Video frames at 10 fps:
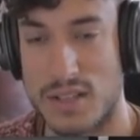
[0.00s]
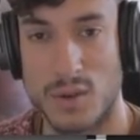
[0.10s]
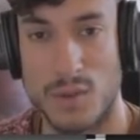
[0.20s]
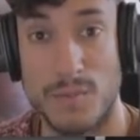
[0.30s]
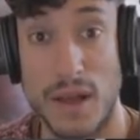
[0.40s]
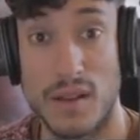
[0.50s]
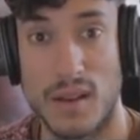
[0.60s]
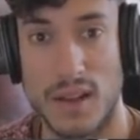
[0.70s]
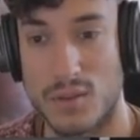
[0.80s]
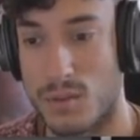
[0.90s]
sort of
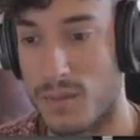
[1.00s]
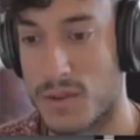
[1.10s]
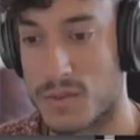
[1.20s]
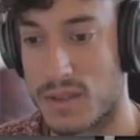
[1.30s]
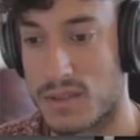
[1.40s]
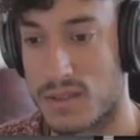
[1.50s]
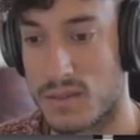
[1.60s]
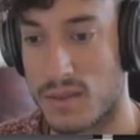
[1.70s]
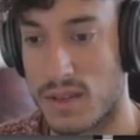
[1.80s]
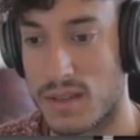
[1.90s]
bell-like almost when,
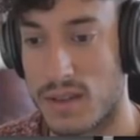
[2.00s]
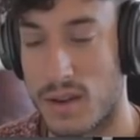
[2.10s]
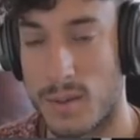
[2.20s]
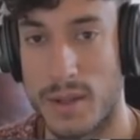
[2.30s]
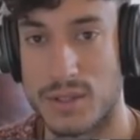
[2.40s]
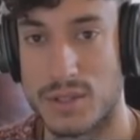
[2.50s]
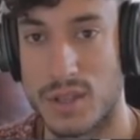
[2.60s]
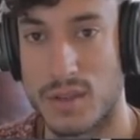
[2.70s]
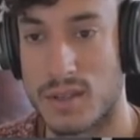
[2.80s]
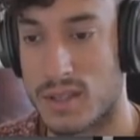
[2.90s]
when in that arpeggio.